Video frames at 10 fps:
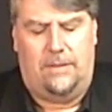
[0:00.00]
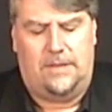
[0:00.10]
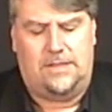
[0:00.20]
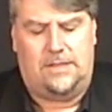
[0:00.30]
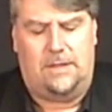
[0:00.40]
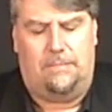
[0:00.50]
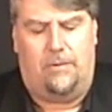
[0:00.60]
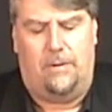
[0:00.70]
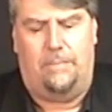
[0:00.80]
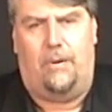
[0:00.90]
this is the
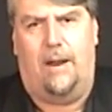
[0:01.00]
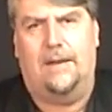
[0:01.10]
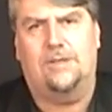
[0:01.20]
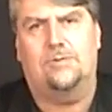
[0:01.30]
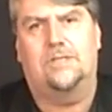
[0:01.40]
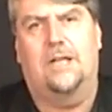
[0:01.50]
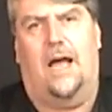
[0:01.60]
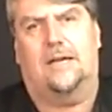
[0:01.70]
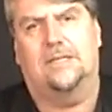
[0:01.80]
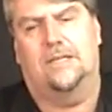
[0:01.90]
important part, and this was
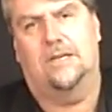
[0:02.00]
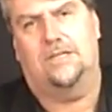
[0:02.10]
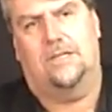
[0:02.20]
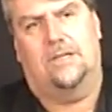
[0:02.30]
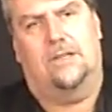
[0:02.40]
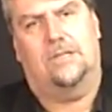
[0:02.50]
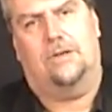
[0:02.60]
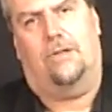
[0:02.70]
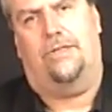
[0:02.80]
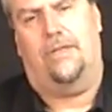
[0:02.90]
Doc's addition to this
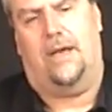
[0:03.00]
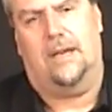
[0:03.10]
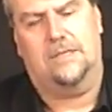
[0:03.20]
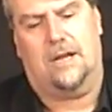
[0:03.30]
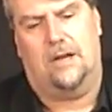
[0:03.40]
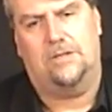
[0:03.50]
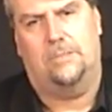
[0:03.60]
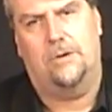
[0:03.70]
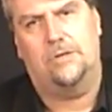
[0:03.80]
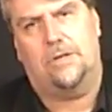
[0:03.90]
whole thing and his
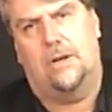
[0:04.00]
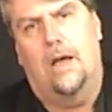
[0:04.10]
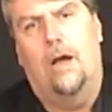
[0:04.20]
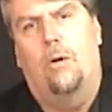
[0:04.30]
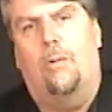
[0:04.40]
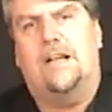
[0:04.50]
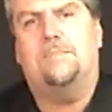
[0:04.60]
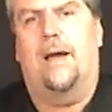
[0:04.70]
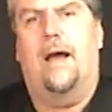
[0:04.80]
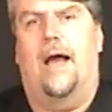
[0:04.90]
contribution. Watch
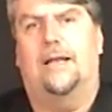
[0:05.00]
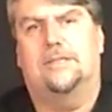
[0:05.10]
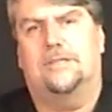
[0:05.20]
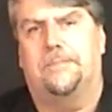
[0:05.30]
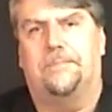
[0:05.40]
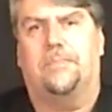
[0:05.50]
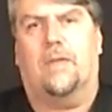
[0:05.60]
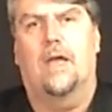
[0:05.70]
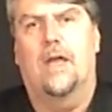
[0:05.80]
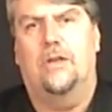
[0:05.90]
my eyes.
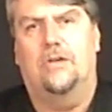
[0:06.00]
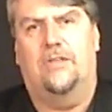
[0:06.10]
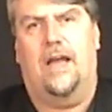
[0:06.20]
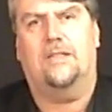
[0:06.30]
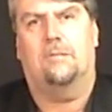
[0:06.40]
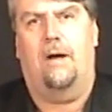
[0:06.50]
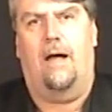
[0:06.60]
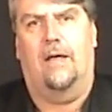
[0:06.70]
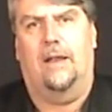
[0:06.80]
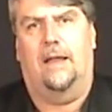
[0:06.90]
You take the
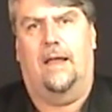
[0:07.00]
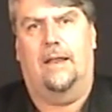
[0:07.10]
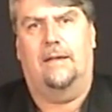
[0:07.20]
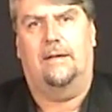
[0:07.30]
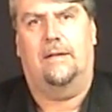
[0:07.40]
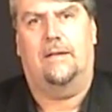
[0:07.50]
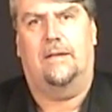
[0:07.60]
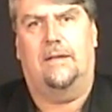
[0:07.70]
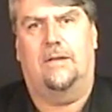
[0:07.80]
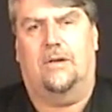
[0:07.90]
wallet, and
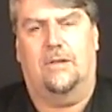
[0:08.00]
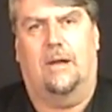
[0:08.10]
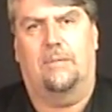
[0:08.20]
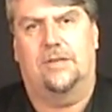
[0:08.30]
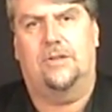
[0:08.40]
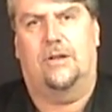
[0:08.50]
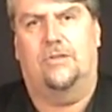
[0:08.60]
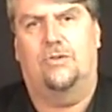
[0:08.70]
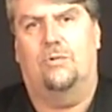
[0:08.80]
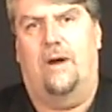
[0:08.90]
I'm going to show you
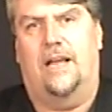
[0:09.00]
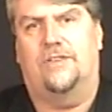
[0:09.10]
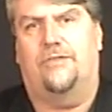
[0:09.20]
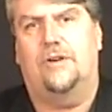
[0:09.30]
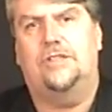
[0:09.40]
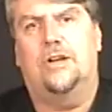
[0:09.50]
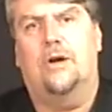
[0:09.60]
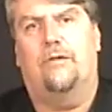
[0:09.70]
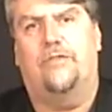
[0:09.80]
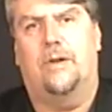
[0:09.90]
two ways. First, you
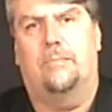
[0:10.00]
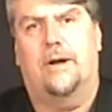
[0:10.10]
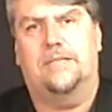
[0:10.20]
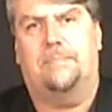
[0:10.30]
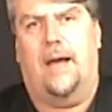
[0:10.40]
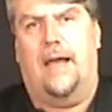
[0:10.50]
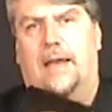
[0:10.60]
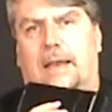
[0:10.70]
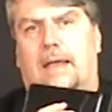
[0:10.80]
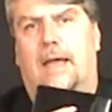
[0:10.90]
go for your breast
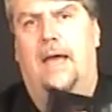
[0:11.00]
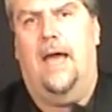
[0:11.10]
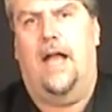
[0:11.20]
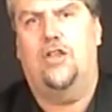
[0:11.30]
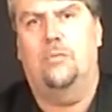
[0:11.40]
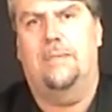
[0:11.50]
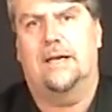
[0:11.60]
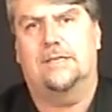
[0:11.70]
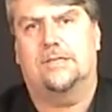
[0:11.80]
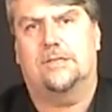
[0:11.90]
pocket, and you
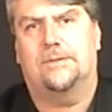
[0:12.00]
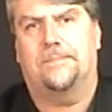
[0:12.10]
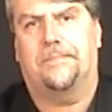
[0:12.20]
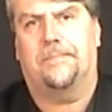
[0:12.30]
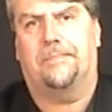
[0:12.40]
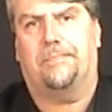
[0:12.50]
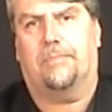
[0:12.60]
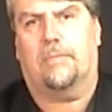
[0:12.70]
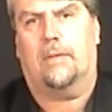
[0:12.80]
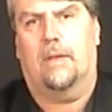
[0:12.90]
miss.
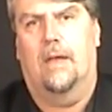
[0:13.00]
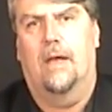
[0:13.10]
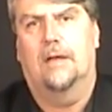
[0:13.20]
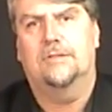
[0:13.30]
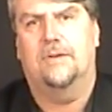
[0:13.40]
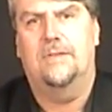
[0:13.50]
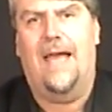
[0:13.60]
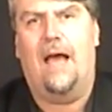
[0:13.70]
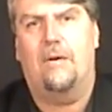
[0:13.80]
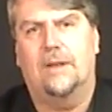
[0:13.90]
So
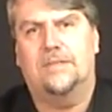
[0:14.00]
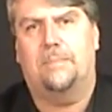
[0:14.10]
now it is a